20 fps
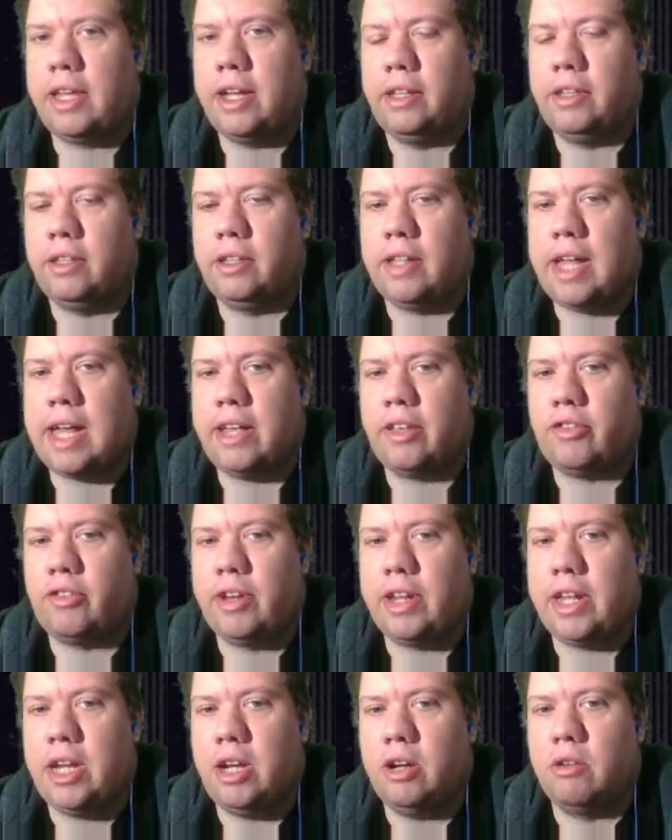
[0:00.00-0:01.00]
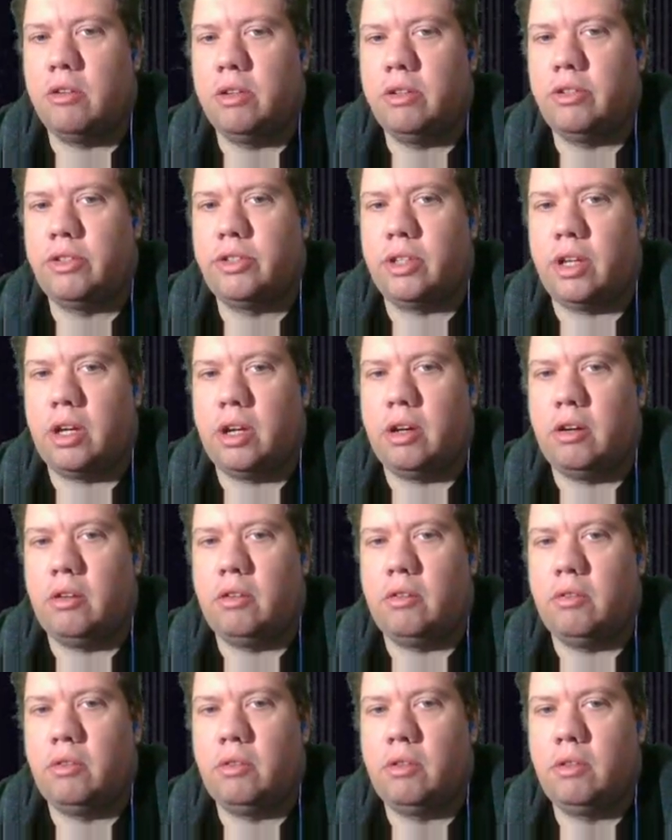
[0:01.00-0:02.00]
the end, the last year or so.
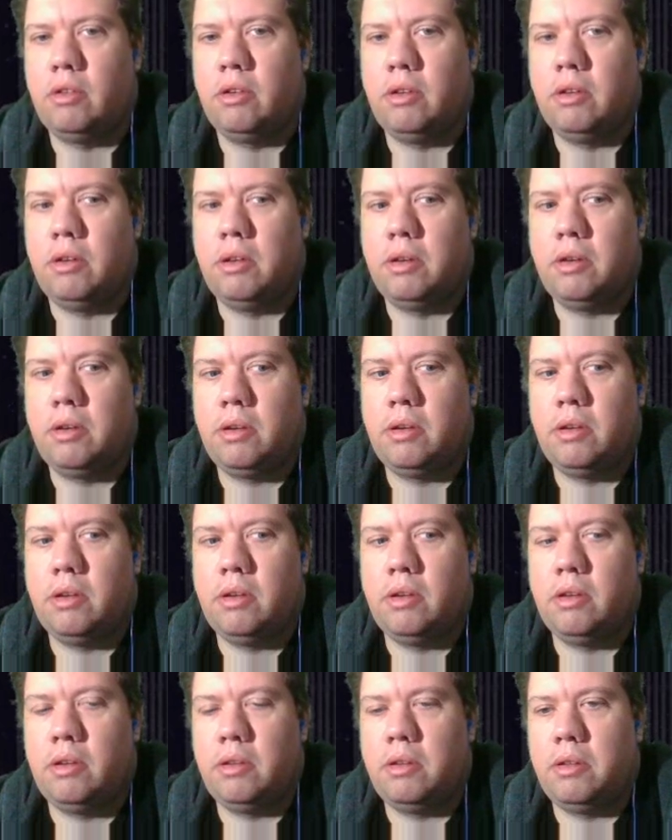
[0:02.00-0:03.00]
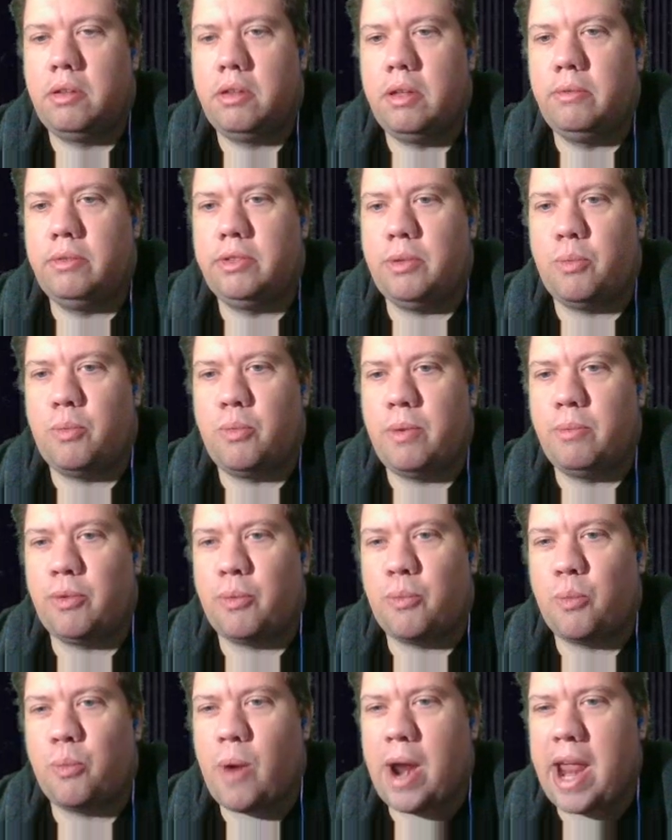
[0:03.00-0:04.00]
It was a
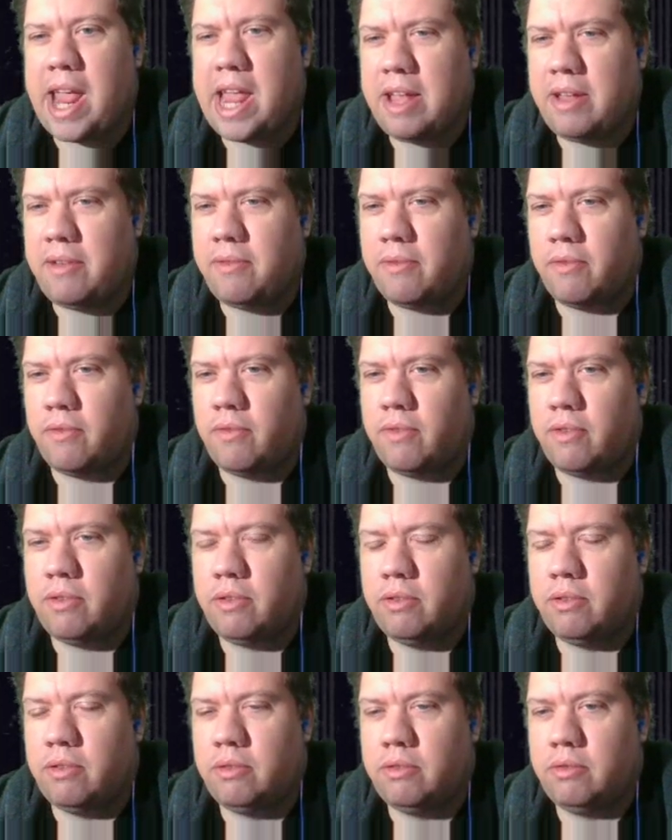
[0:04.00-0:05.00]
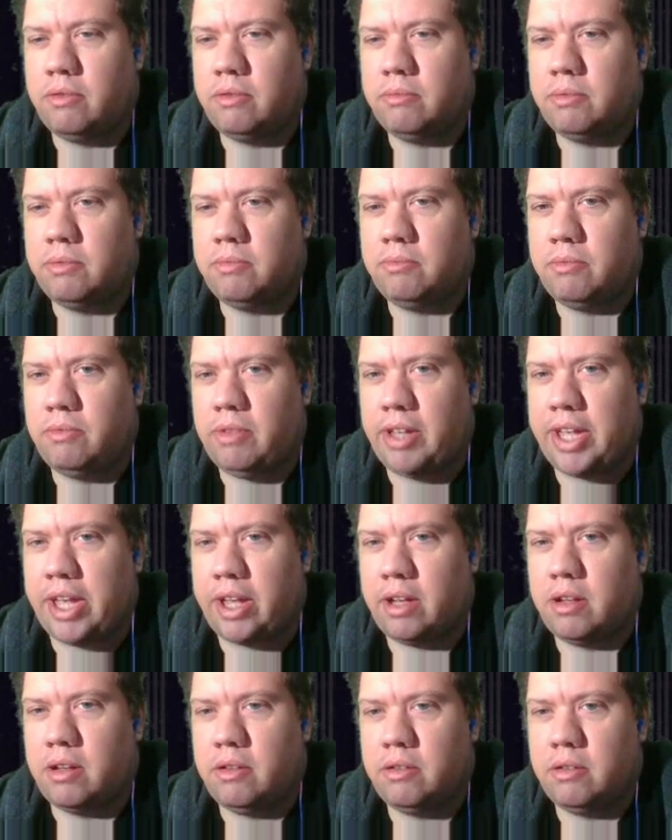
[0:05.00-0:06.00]
rave
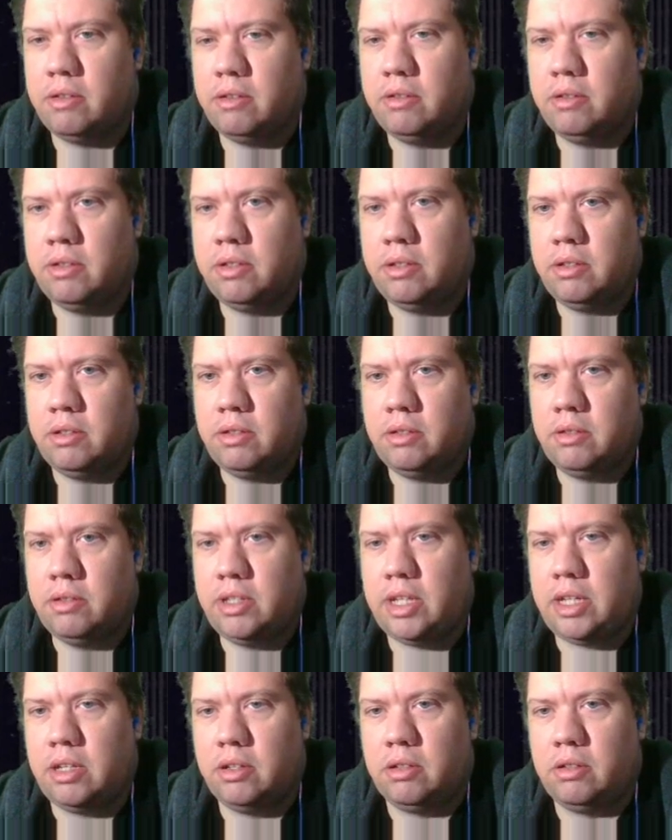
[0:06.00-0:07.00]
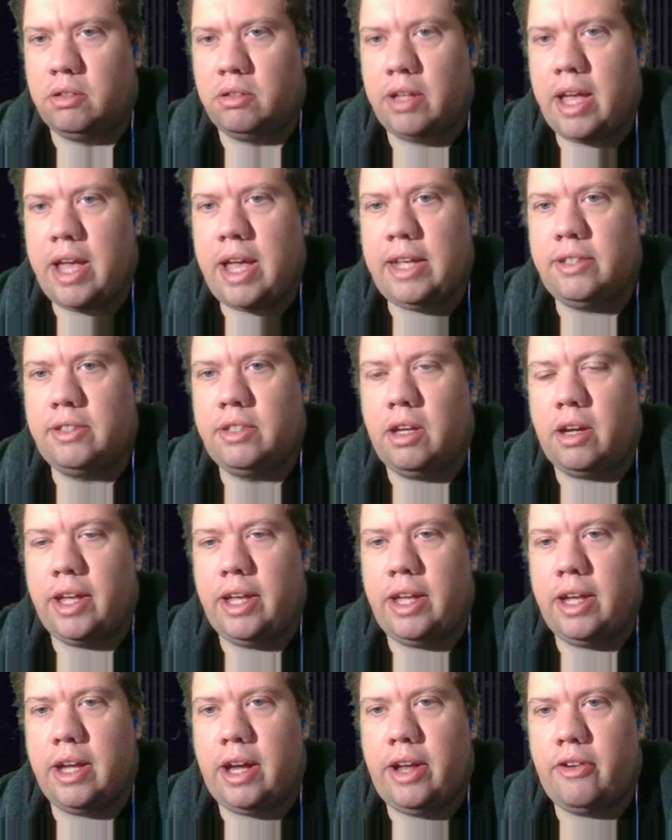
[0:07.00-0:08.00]
like deal. Hey,
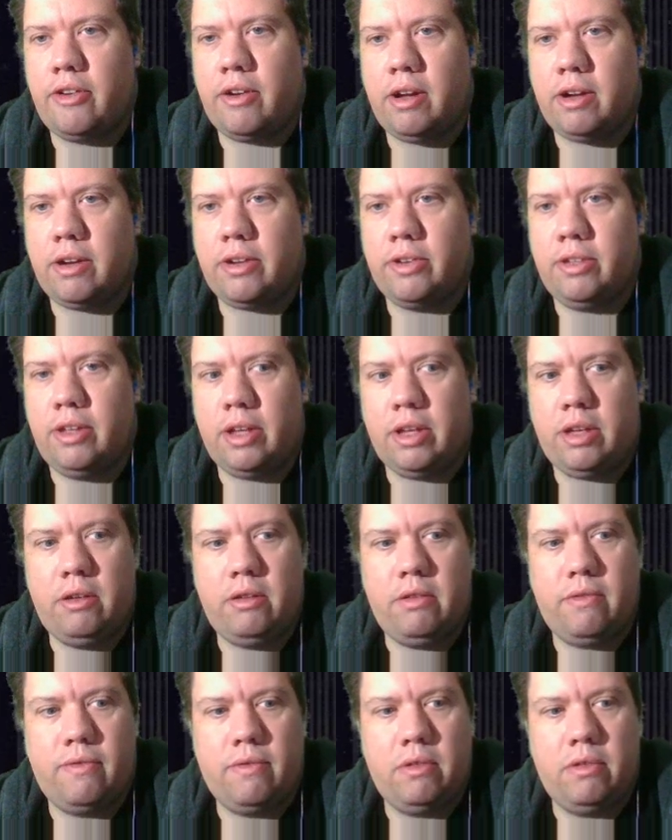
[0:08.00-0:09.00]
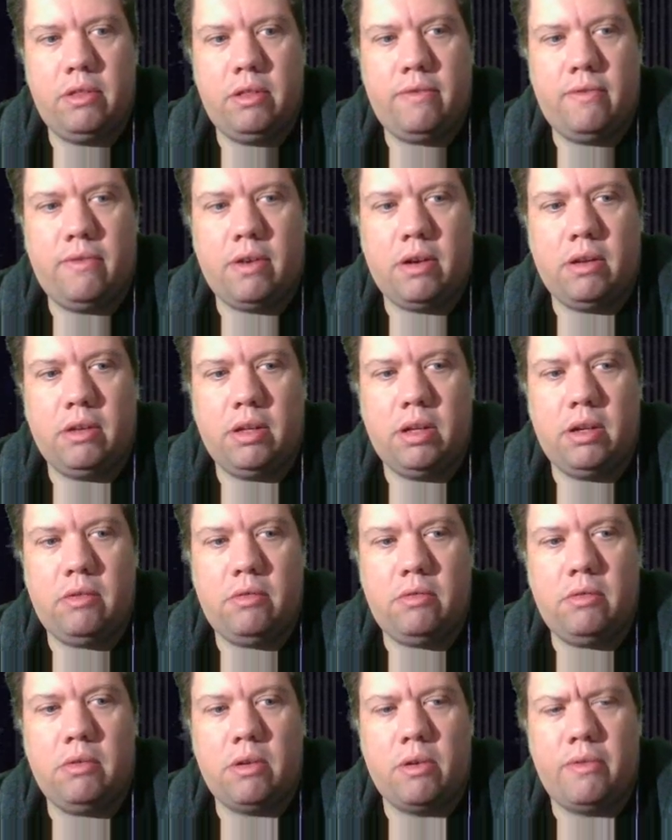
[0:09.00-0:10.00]
Soggy Hydrox, thank you for the
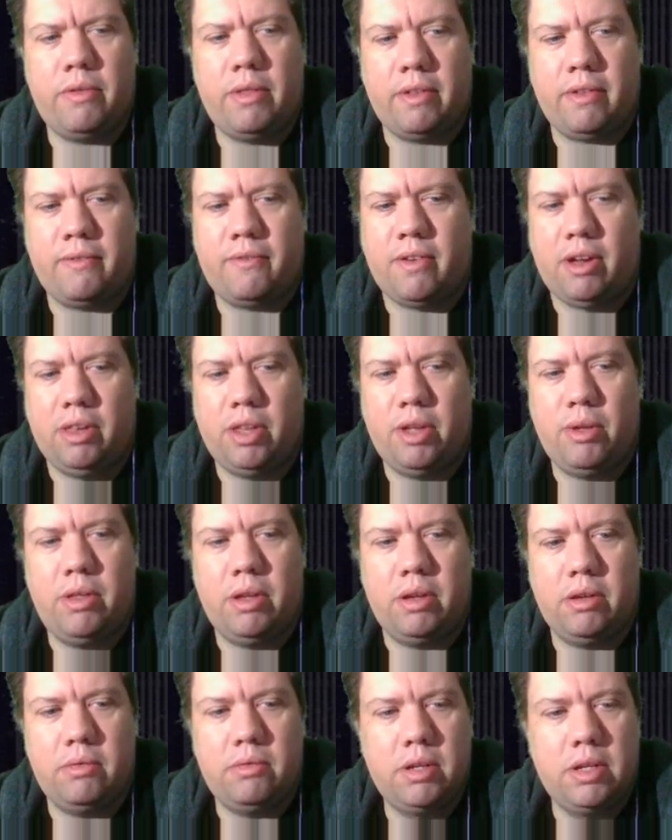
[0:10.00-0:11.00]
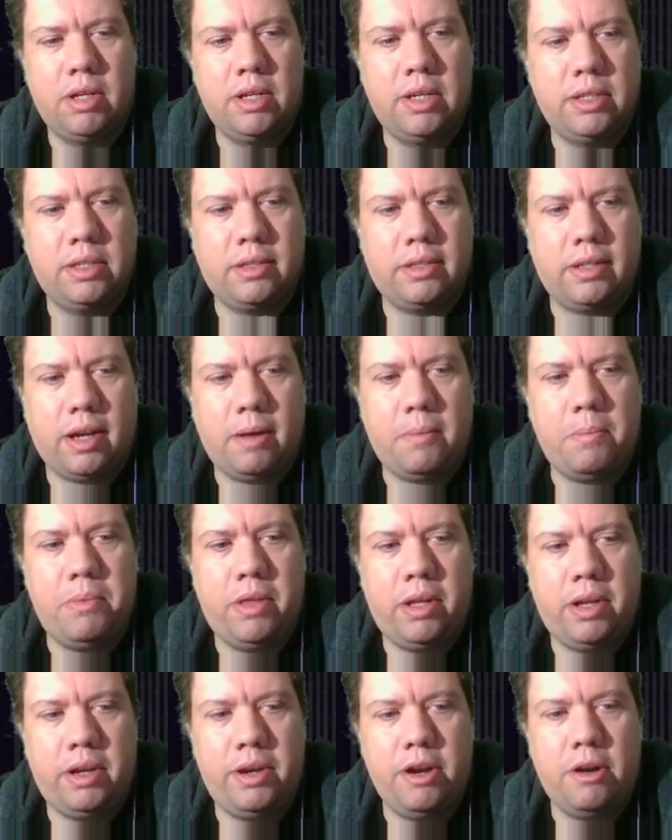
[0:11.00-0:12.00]
follow, or the follow, the sub
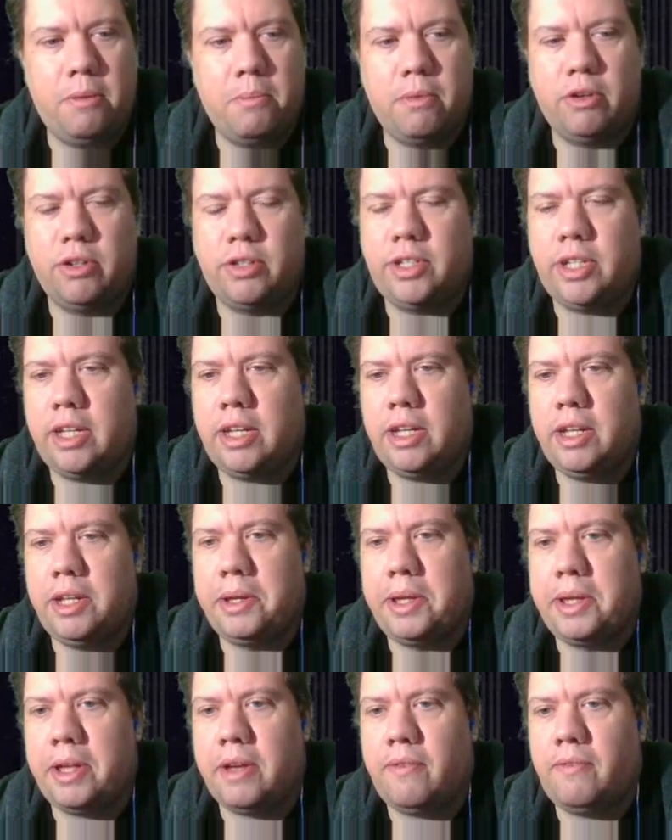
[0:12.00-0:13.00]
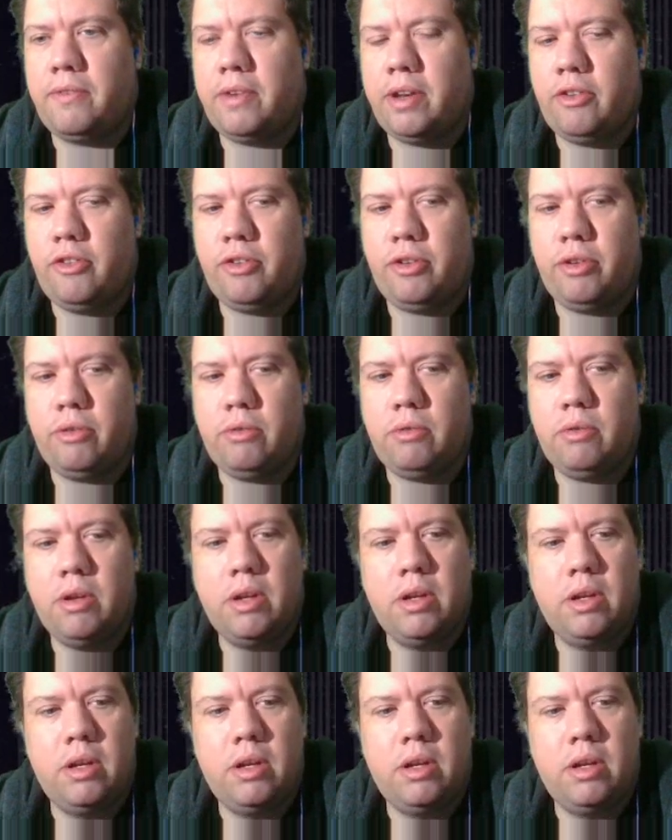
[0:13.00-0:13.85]
that No Mercy gifted you.